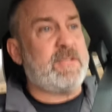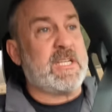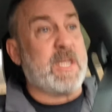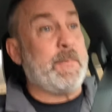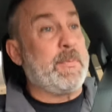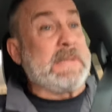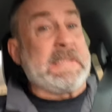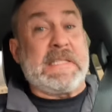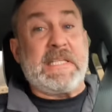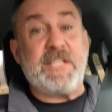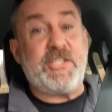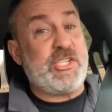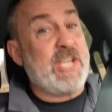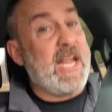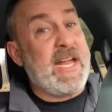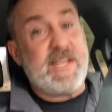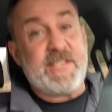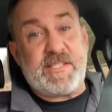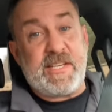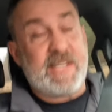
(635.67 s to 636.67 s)
Completely
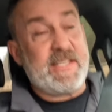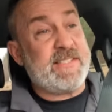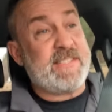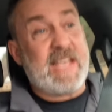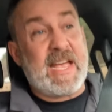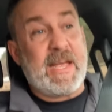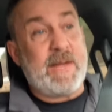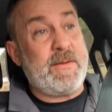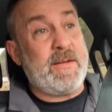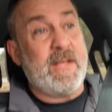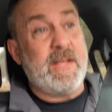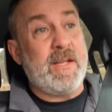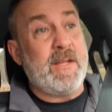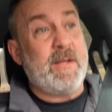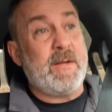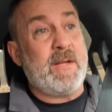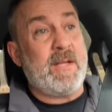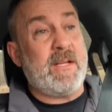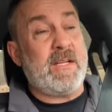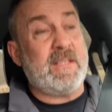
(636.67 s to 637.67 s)
changed the inside
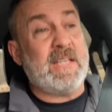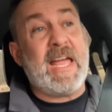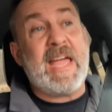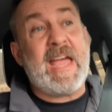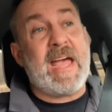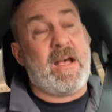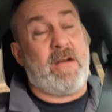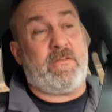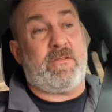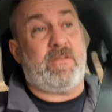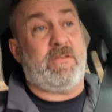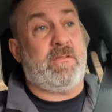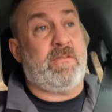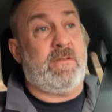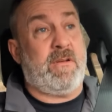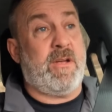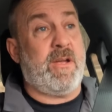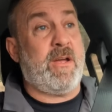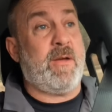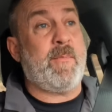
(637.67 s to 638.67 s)

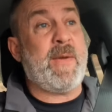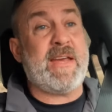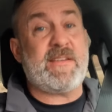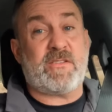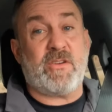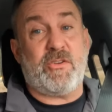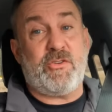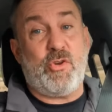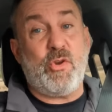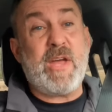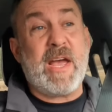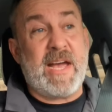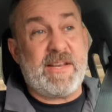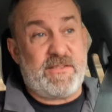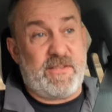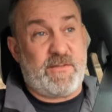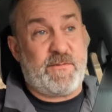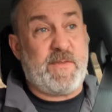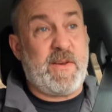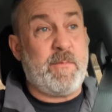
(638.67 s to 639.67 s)
layout based on you
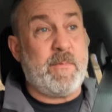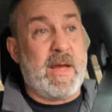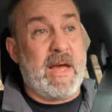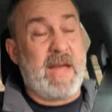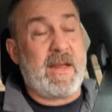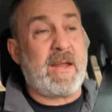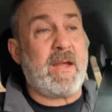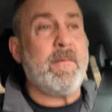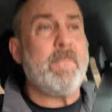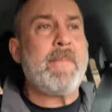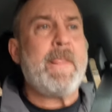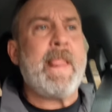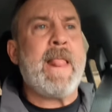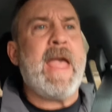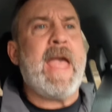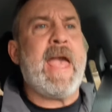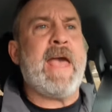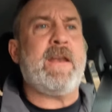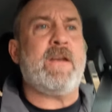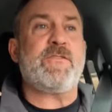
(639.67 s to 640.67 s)
guys' feedback.
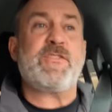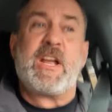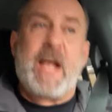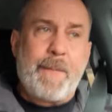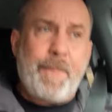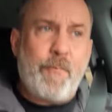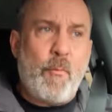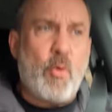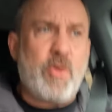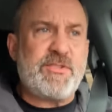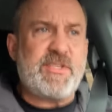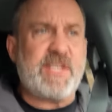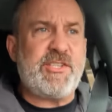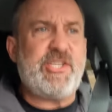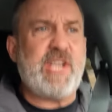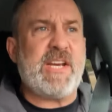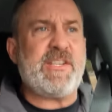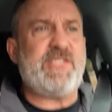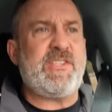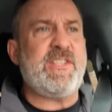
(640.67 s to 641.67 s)
And there's a couple more
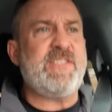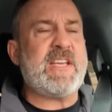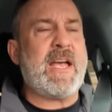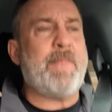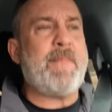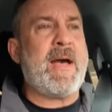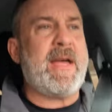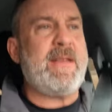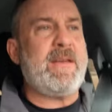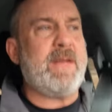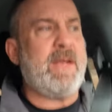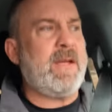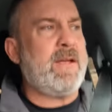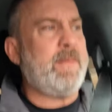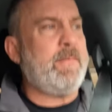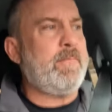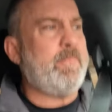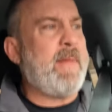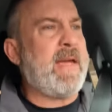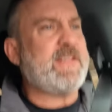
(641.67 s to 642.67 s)
suggestions. I might
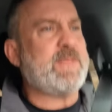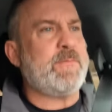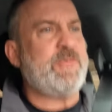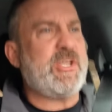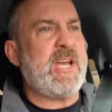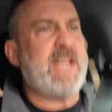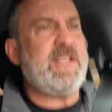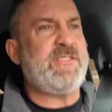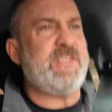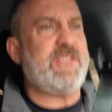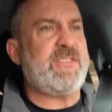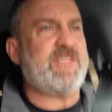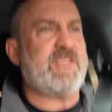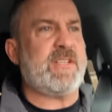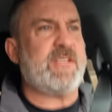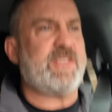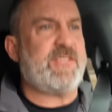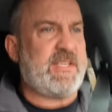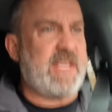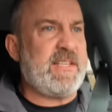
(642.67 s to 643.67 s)
make some changes
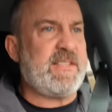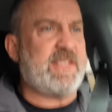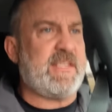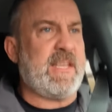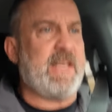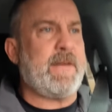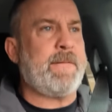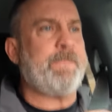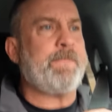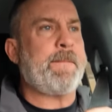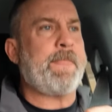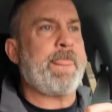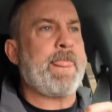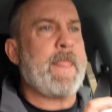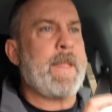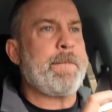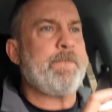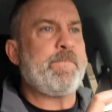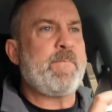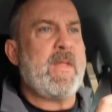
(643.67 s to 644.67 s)
since then.
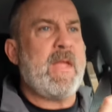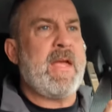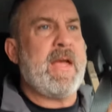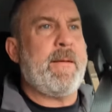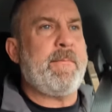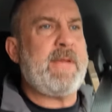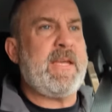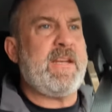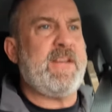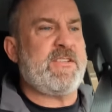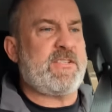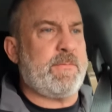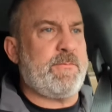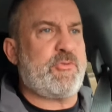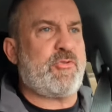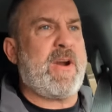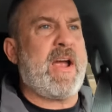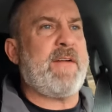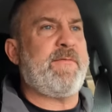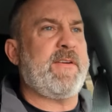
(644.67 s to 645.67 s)
I'm getting into some
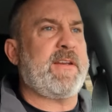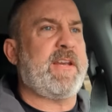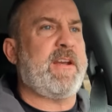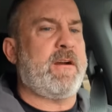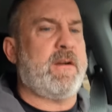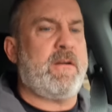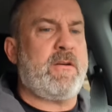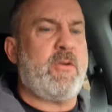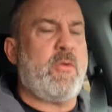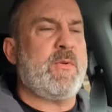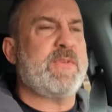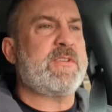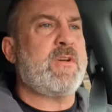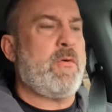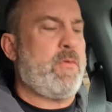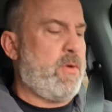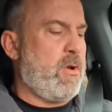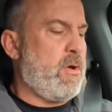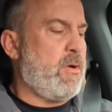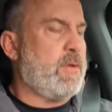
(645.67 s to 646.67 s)
traffic here. I don't know what's
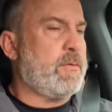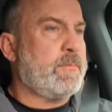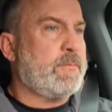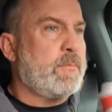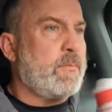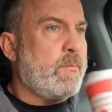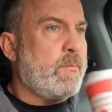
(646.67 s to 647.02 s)
going on.